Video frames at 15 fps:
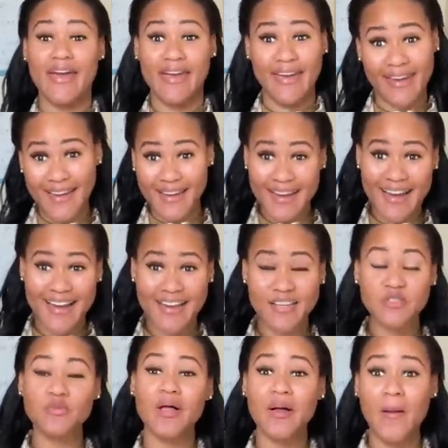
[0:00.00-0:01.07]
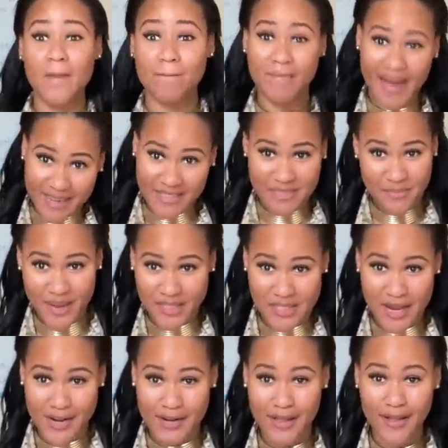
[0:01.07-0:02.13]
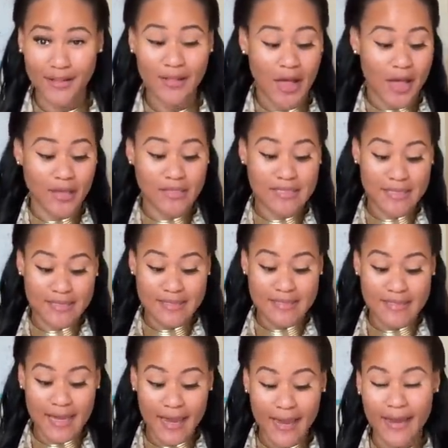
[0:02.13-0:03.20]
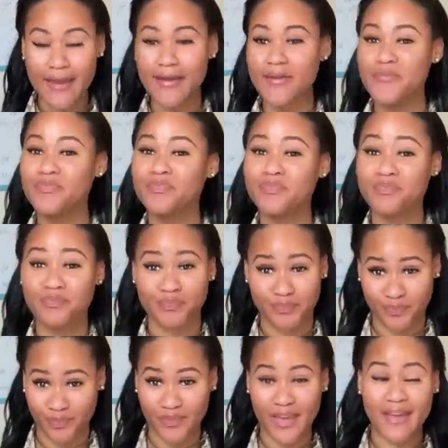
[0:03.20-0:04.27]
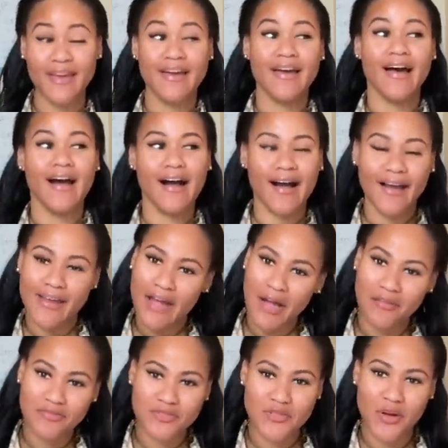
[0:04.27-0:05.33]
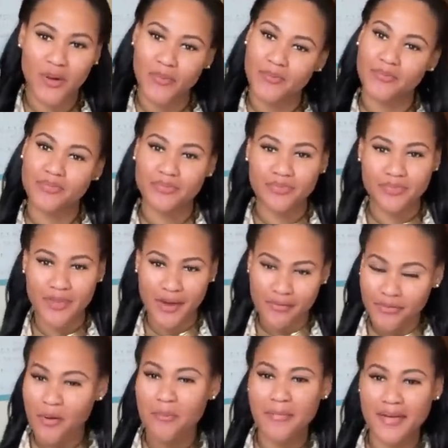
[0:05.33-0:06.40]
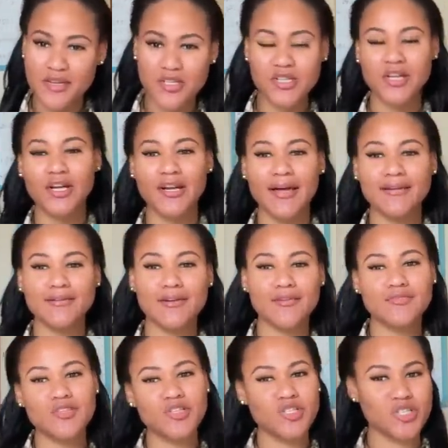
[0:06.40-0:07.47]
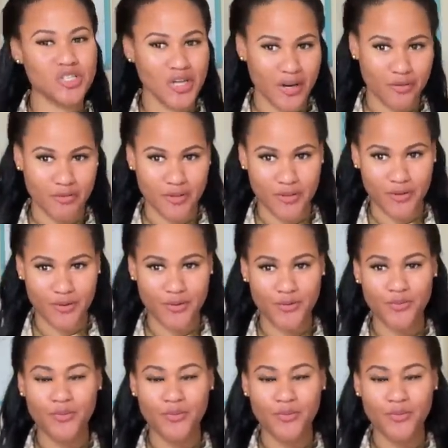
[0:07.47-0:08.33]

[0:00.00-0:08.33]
Hey guys, welcome back to my channel. Today, I have some information I'd love to share with you.